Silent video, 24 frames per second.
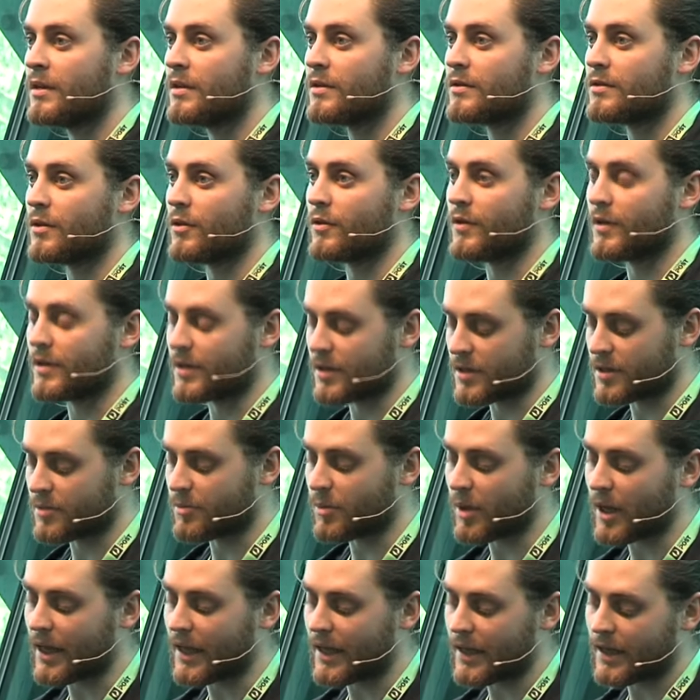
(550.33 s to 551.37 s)
So the
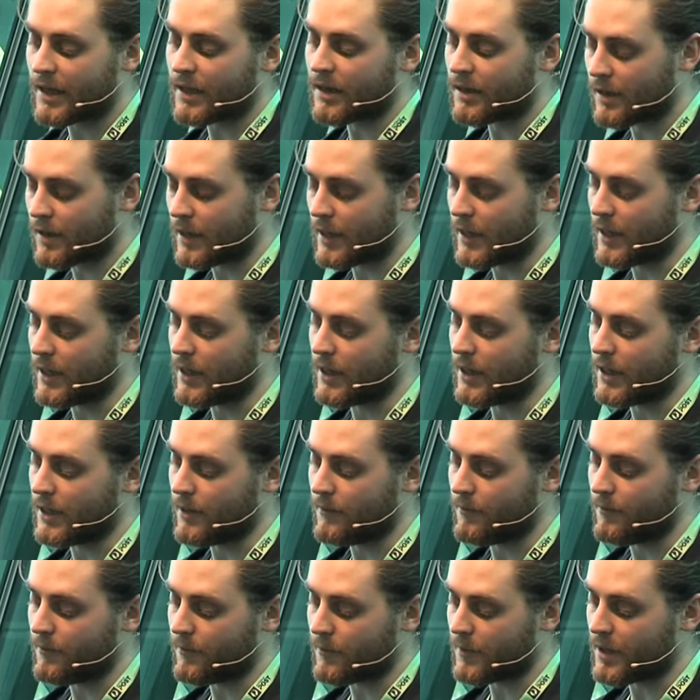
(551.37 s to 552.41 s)
display,
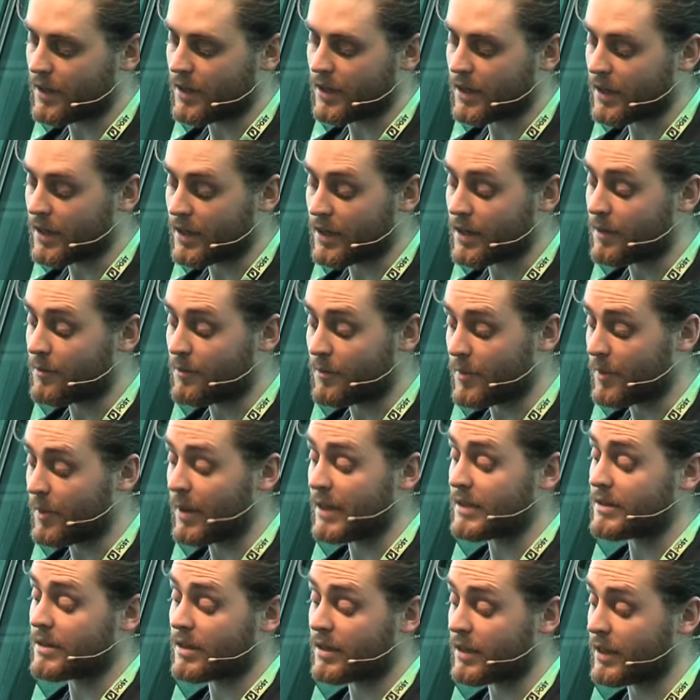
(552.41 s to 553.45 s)
um, it,
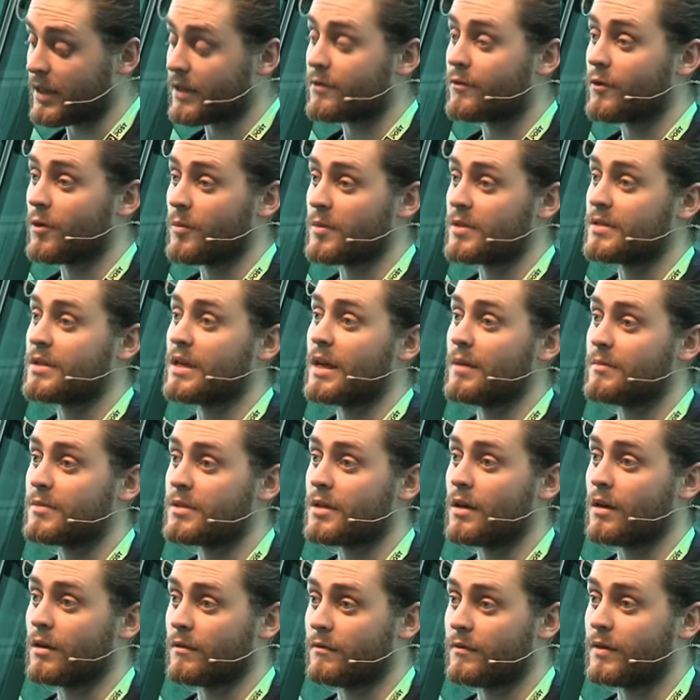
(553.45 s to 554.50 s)
basically, it's from a
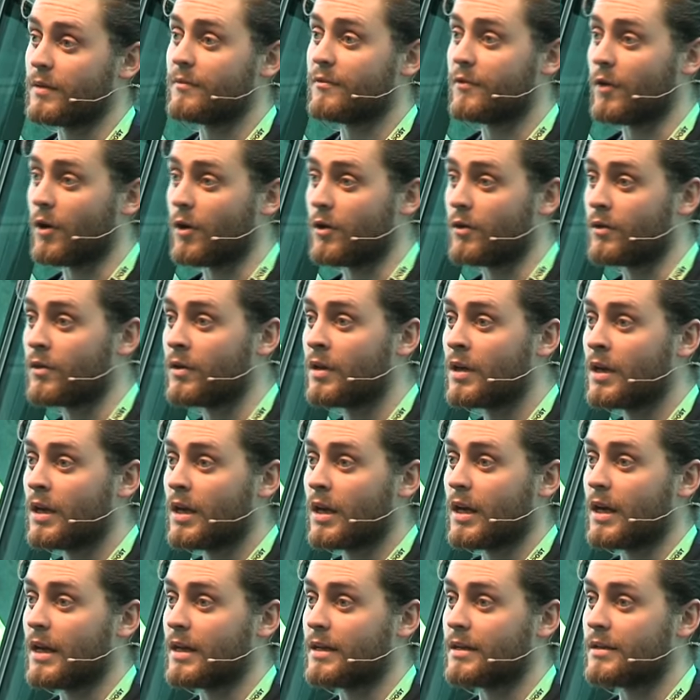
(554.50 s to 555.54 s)
Samsung flip phone.
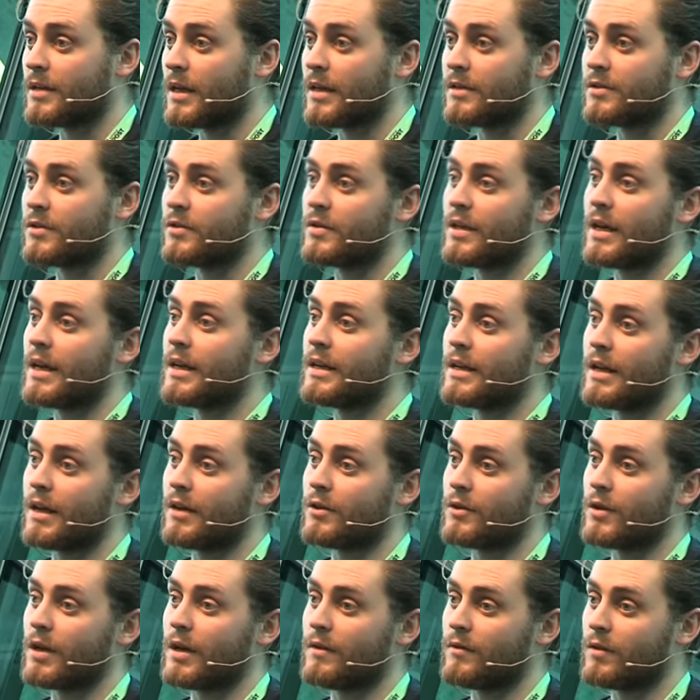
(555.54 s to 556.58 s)
And, and today now
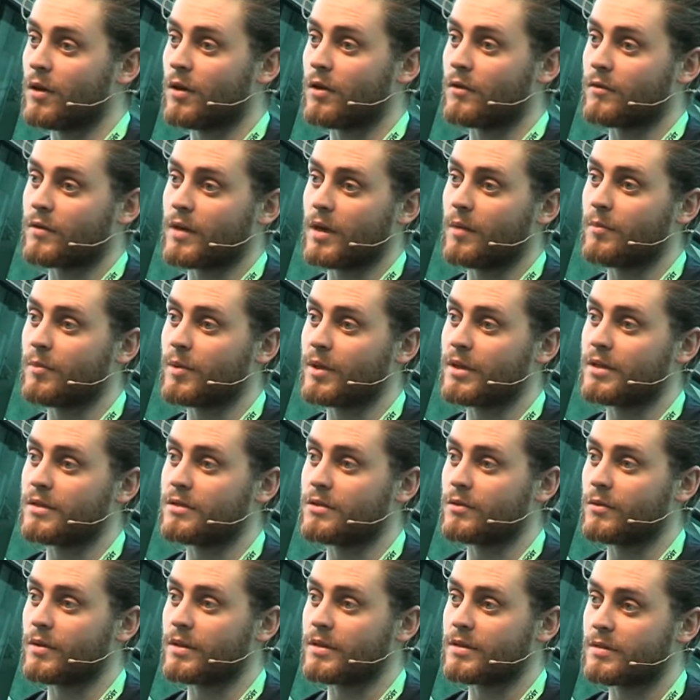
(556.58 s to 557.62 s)
you have a lot of companies
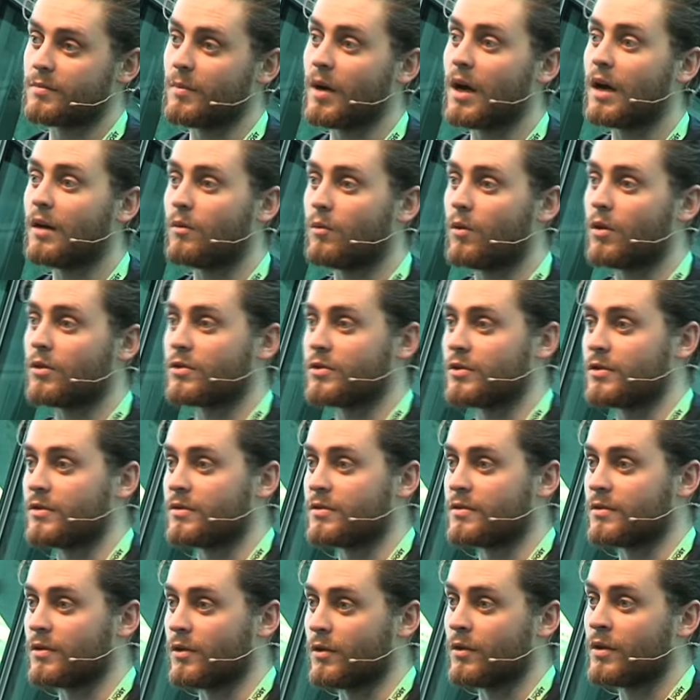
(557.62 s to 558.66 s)
doing smartwatches.
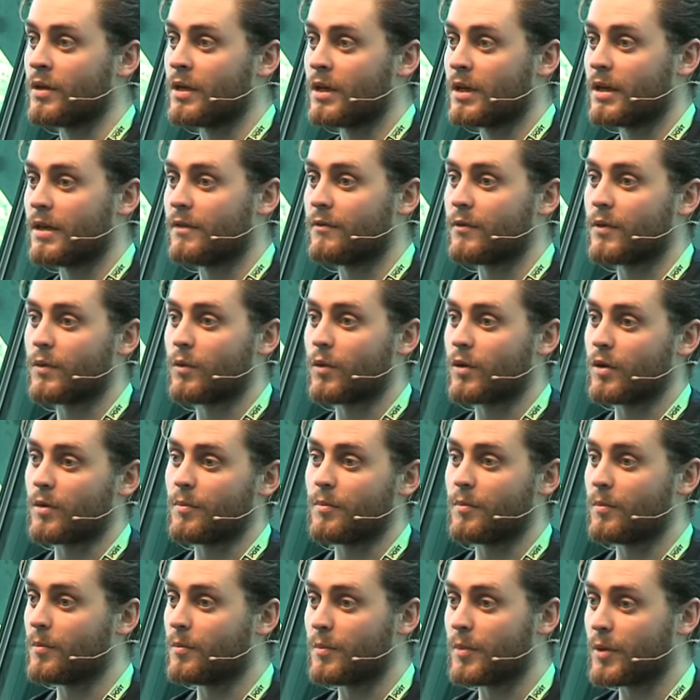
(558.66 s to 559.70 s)
So if we want to
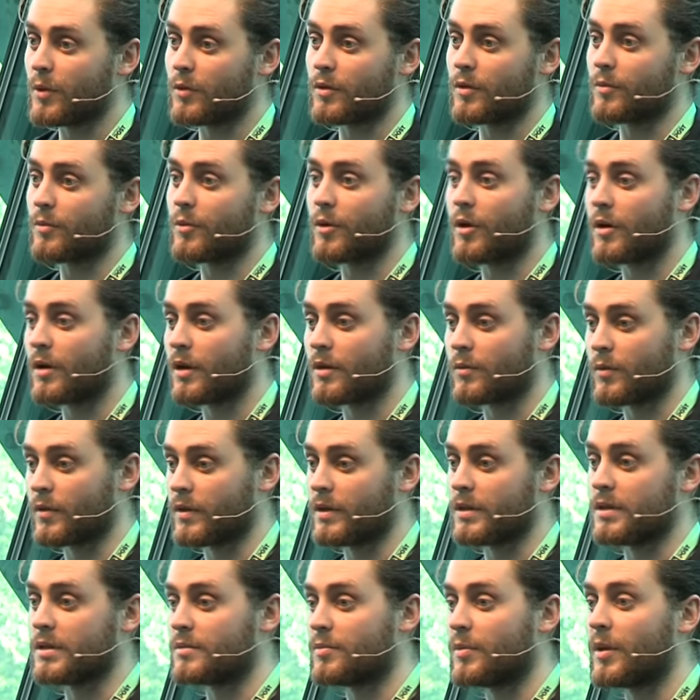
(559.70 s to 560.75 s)
build a product with
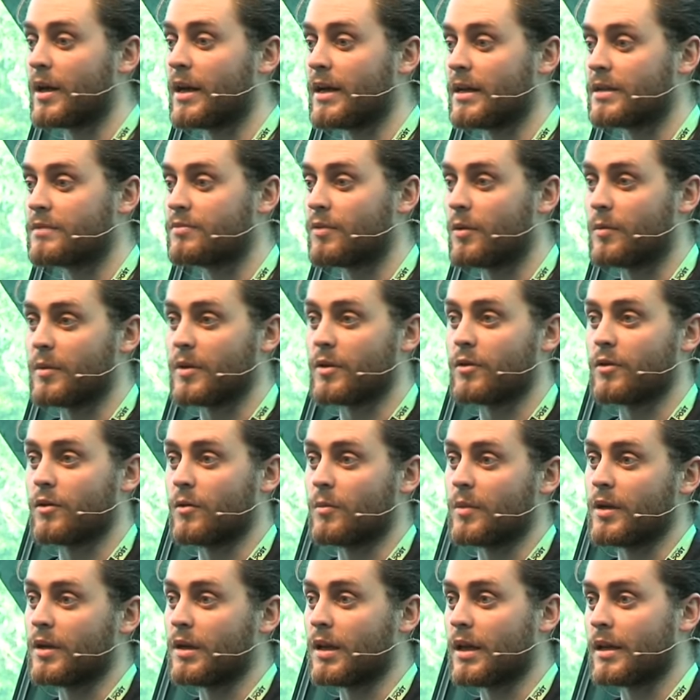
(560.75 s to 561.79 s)
a display, it's probably going to
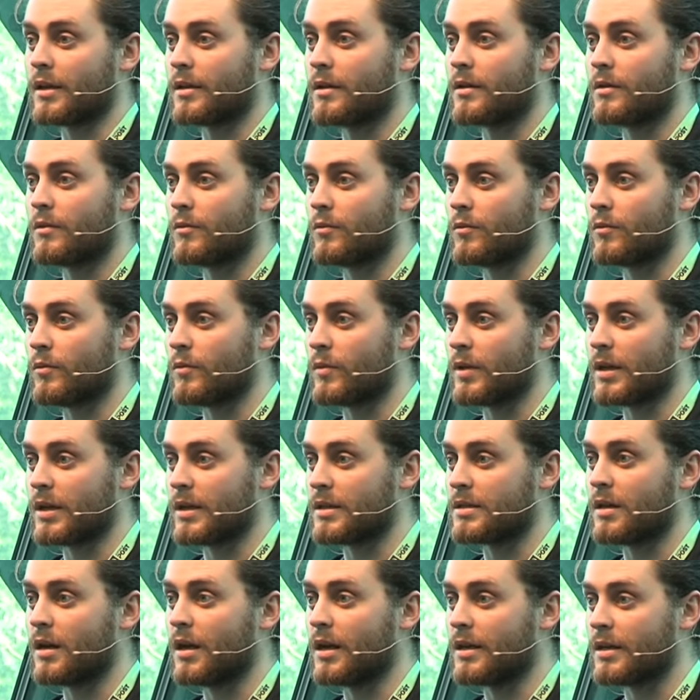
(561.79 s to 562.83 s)
be like really
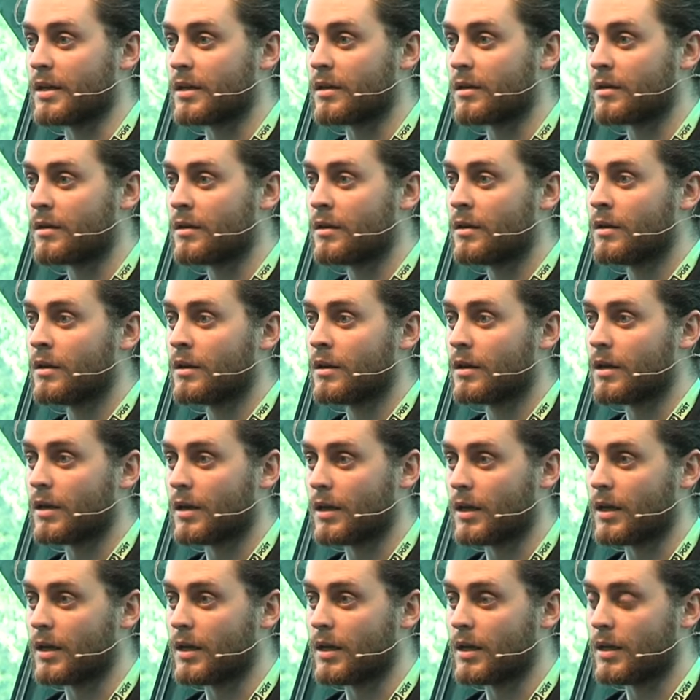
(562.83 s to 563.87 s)
tiny.
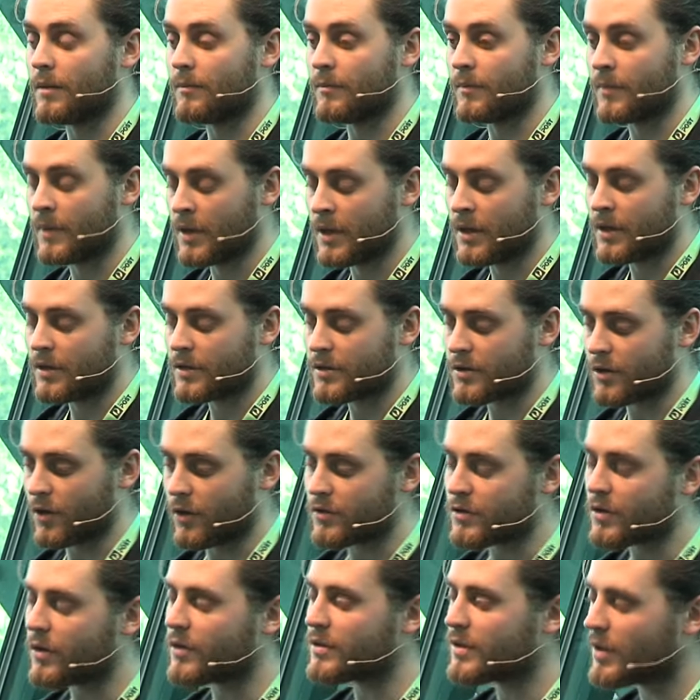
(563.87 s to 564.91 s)
Um, so,
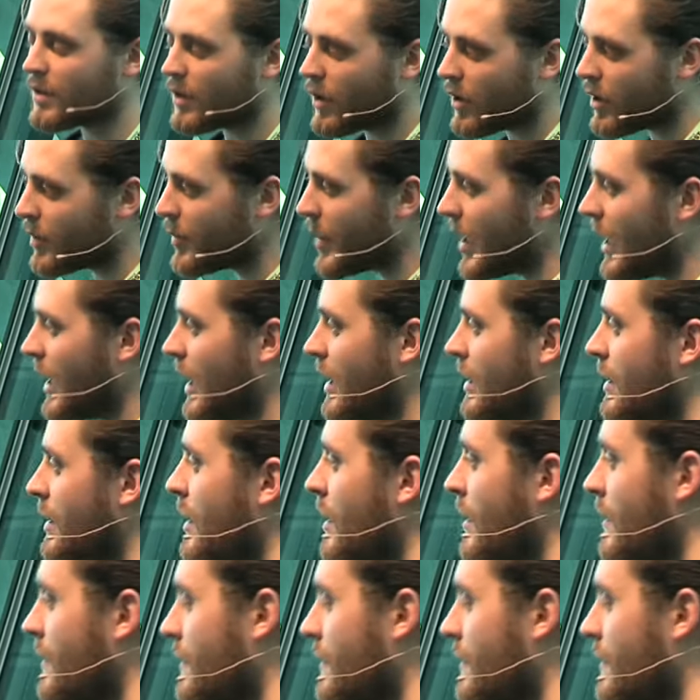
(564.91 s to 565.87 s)
so it's a lot about